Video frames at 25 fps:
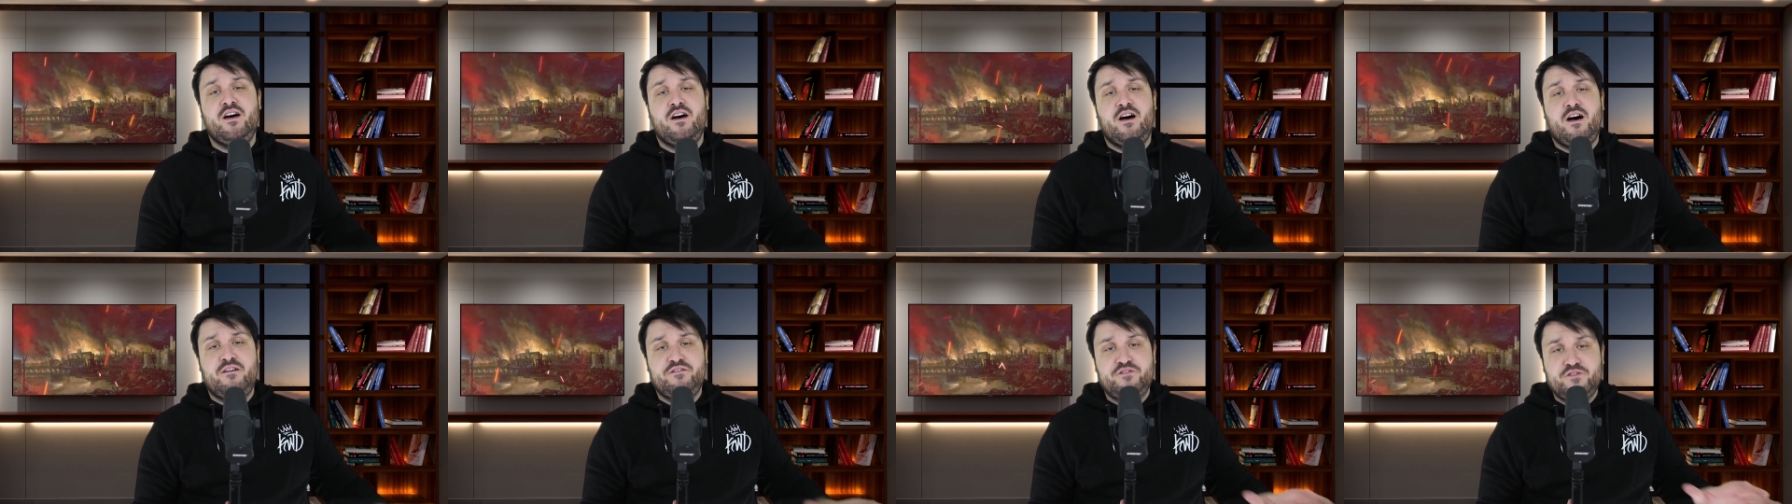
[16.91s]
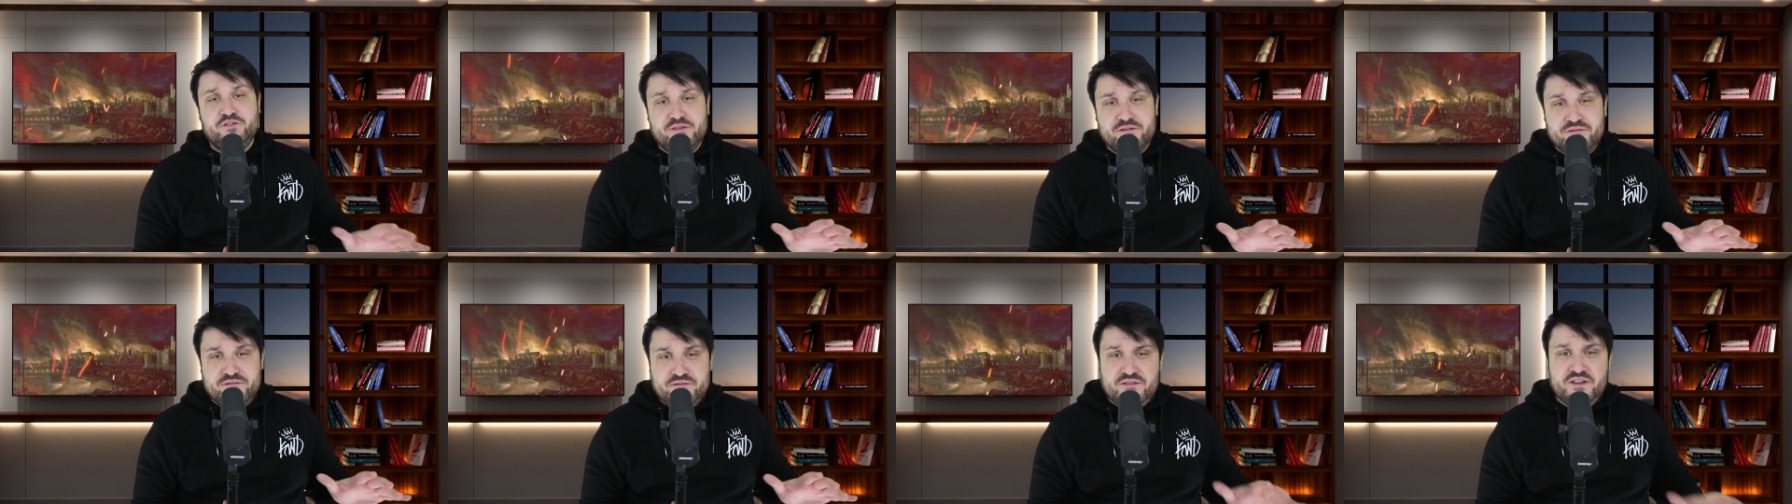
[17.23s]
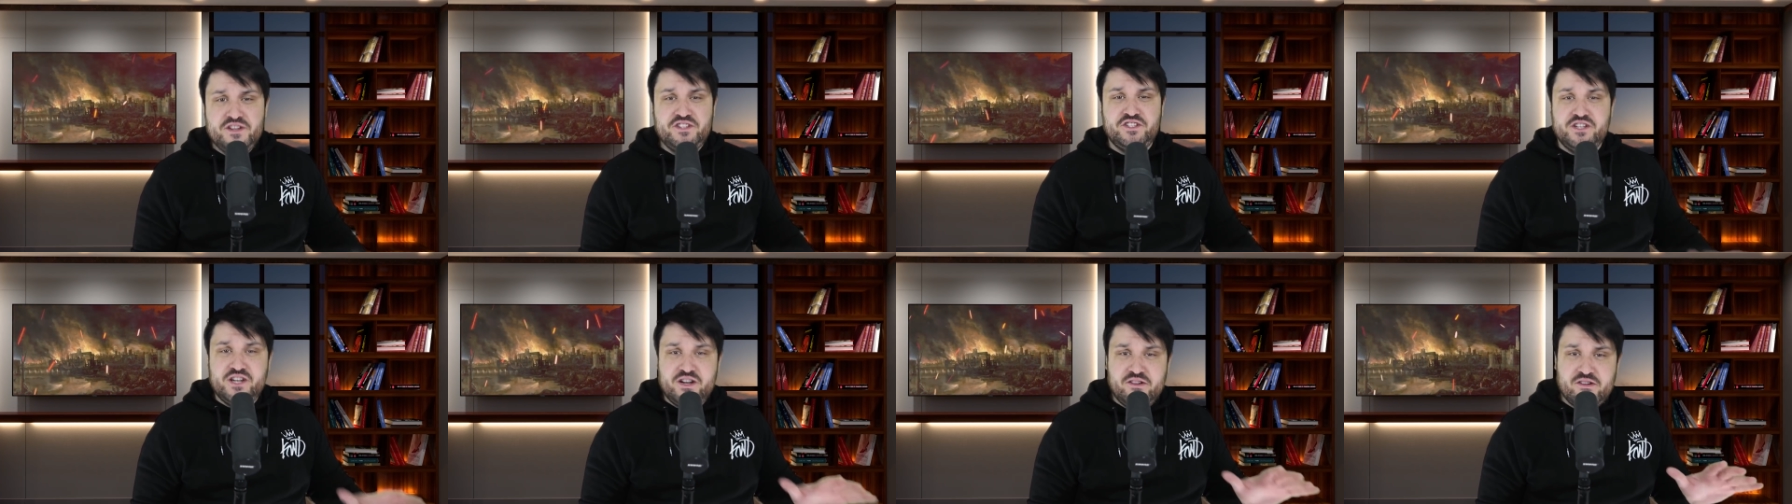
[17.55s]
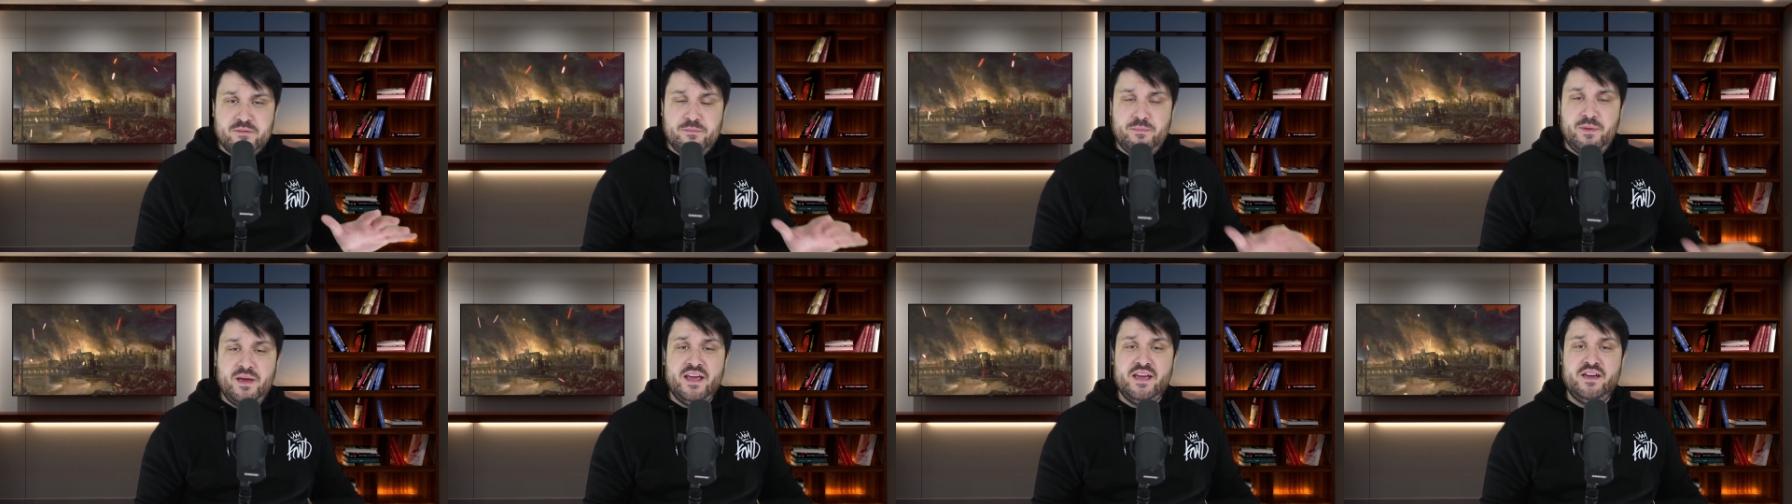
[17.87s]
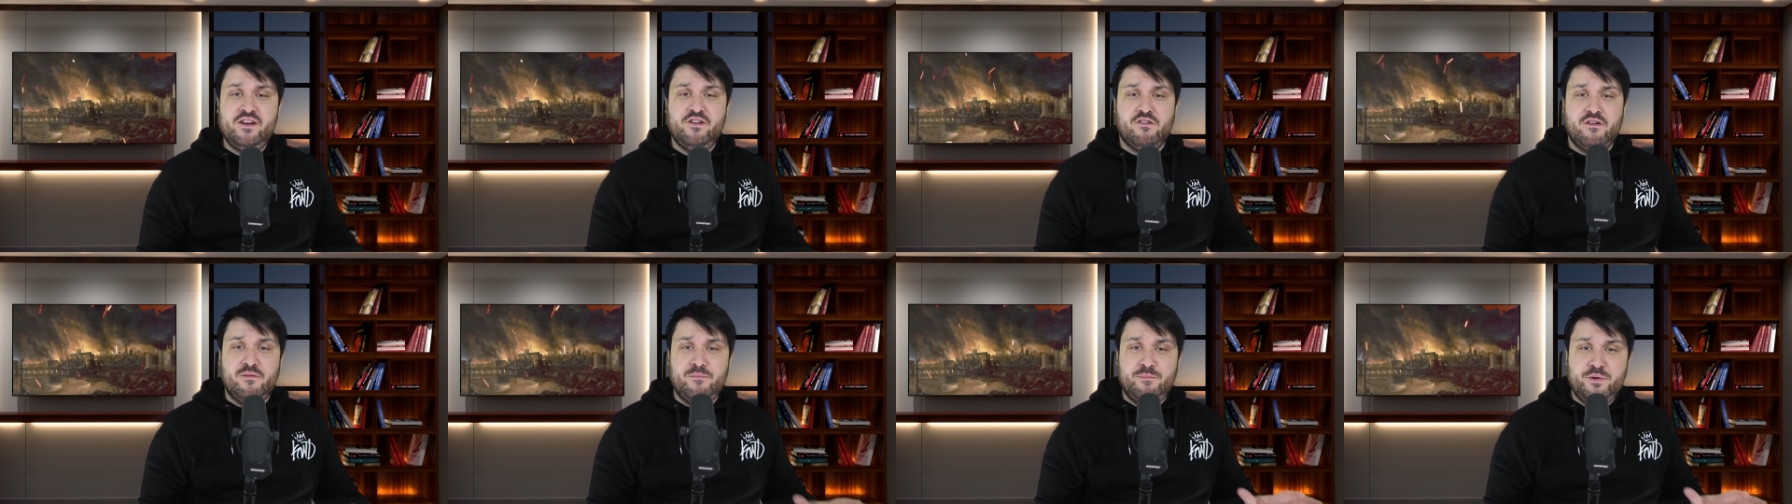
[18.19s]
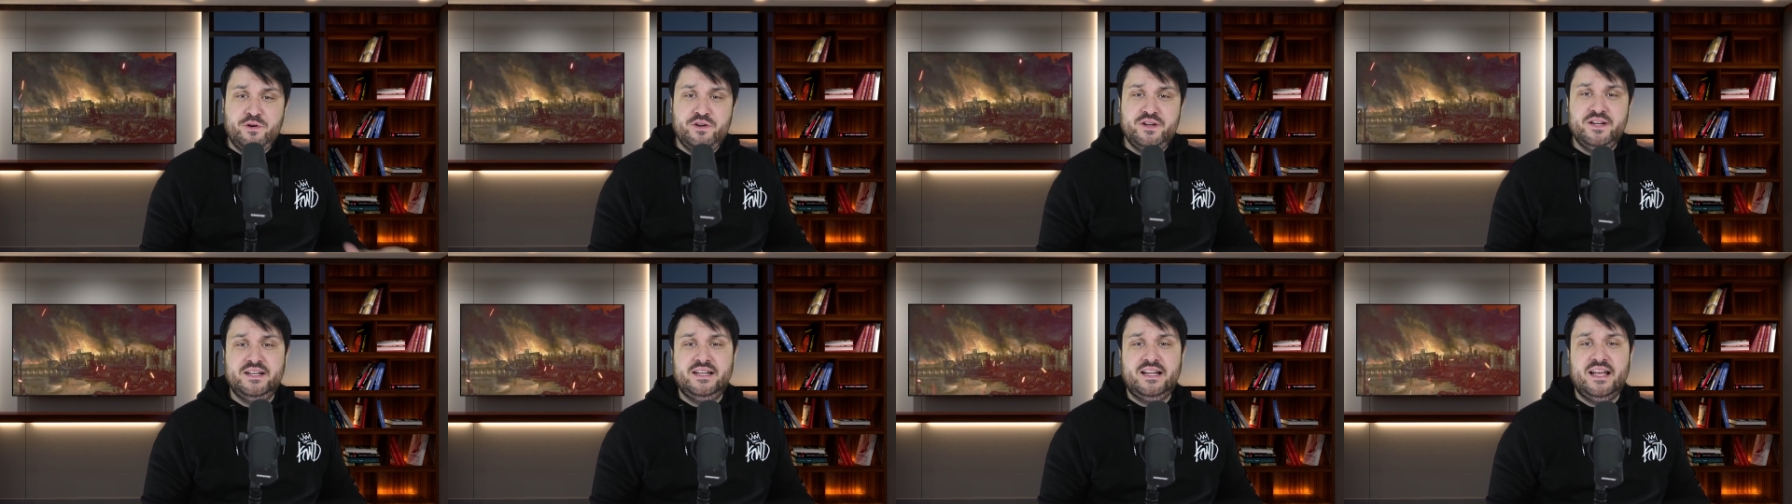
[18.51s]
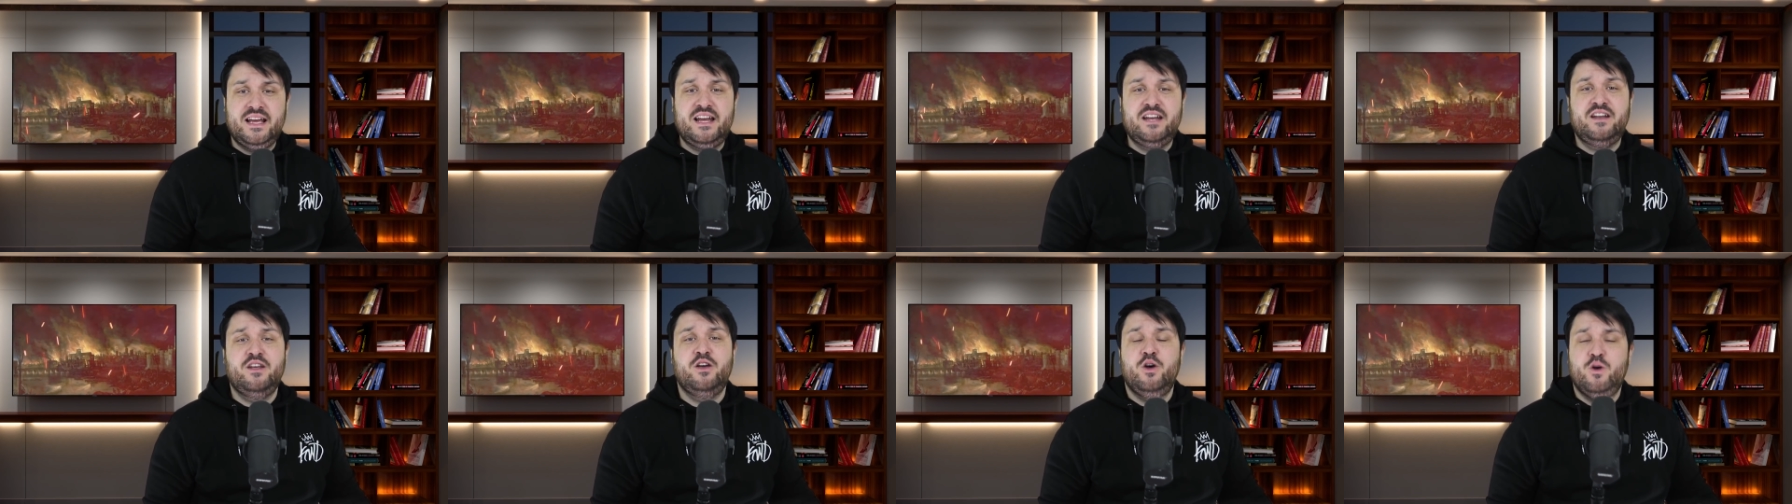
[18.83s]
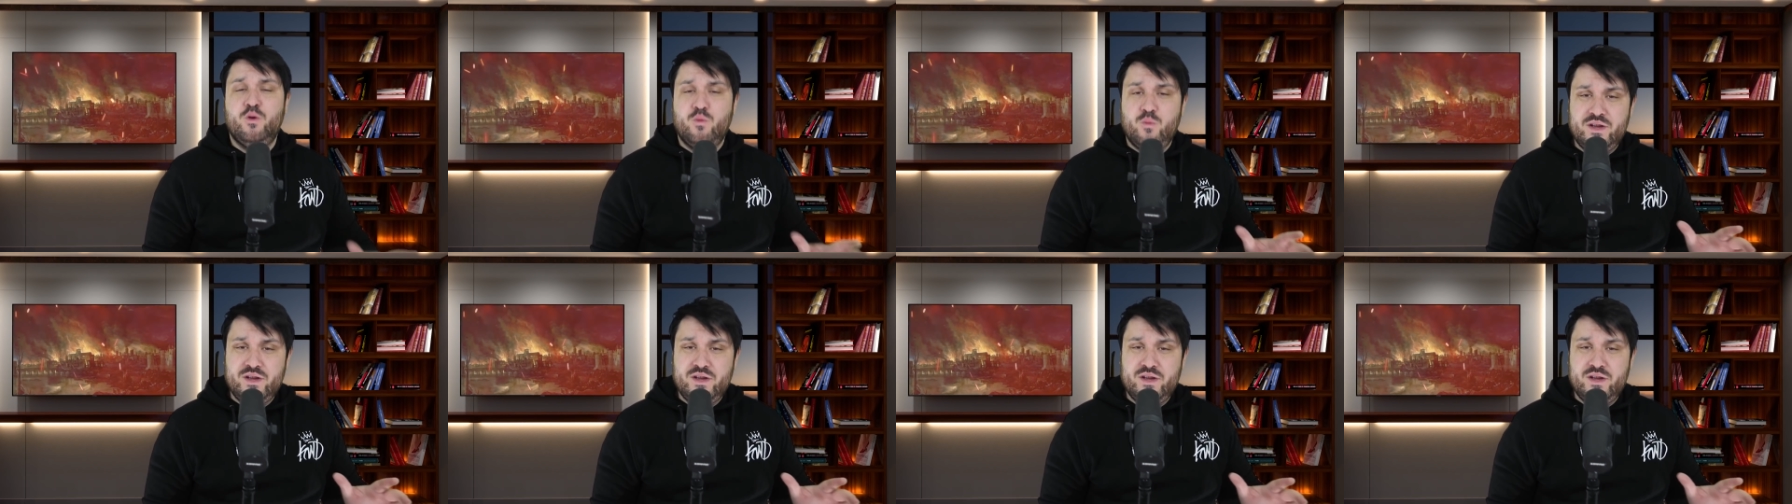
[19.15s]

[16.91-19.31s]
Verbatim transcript: after a visionary baker on Pudding Lane